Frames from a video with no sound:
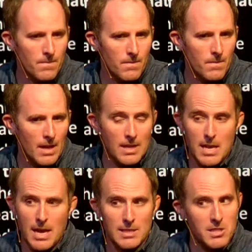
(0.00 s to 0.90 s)
And
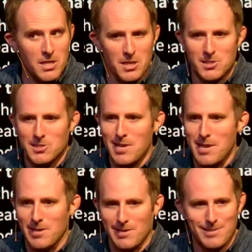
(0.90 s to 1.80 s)
yeah, it's going to
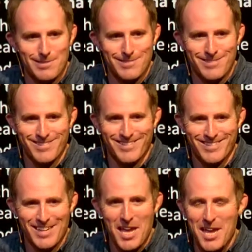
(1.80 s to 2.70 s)
stink.
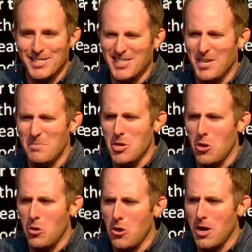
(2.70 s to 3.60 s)
It's going to be
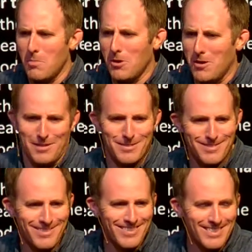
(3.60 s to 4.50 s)
horrible.
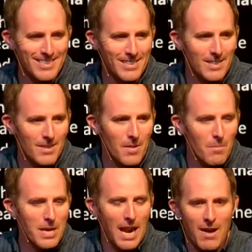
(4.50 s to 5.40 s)

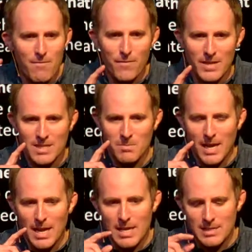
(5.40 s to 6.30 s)
But I'm fixing
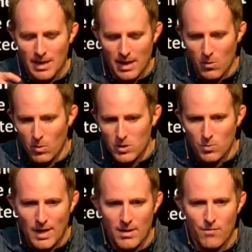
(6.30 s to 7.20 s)
my eyes not on what's
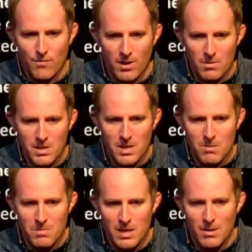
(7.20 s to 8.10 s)
right in front of me, the
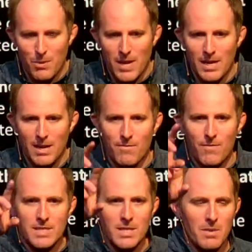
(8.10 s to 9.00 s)
immediate pain. I'm
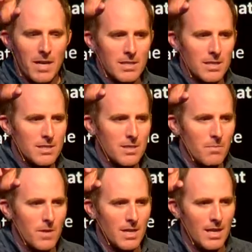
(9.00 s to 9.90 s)
fixing my eyes on
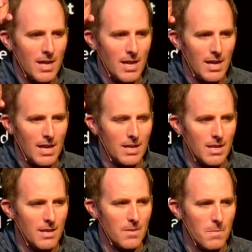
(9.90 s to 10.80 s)
something ahead.
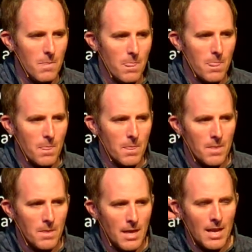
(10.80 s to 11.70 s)

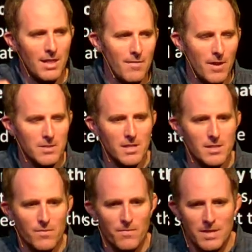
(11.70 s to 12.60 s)
And I love how it says,
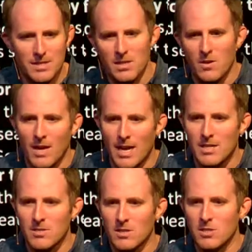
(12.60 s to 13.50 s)
fixing our
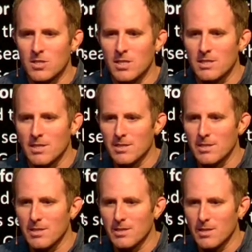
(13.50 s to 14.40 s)
eyes on Jesus.
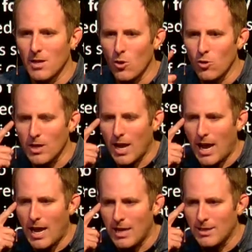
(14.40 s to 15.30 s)
Look,
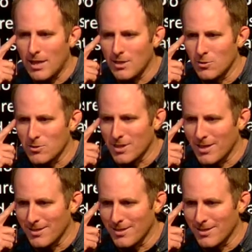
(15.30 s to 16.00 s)
Daniel-san.